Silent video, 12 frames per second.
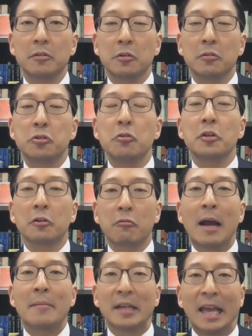to do the
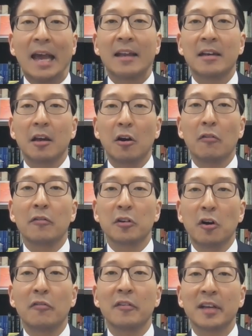crime again over
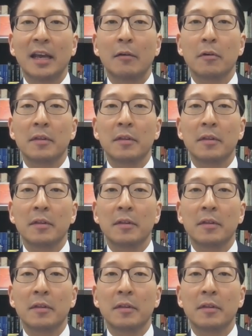and over again